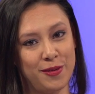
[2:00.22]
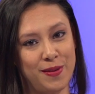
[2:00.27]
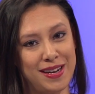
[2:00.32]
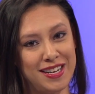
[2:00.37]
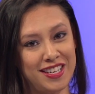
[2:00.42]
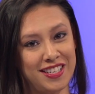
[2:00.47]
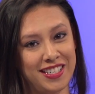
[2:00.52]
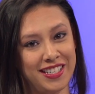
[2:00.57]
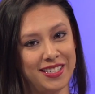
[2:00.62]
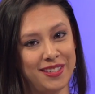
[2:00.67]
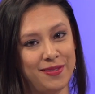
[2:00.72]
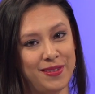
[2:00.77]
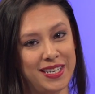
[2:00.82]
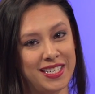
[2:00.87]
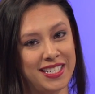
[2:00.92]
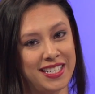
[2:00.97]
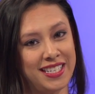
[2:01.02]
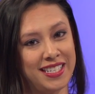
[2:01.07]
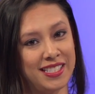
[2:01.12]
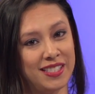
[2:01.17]
question,
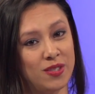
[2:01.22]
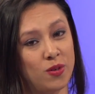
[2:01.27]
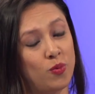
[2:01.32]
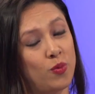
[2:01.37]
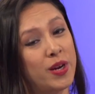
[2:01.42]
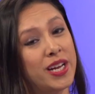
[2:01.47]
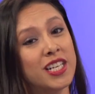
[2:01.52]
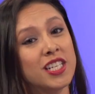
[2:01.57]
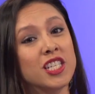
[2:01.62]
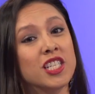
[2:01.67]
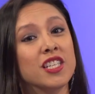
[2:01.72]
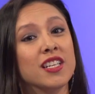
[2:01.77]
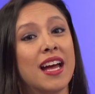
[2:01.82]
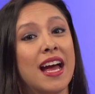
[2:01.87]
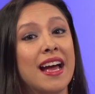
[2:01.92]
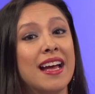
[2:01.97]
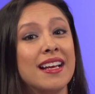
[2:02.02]
which is which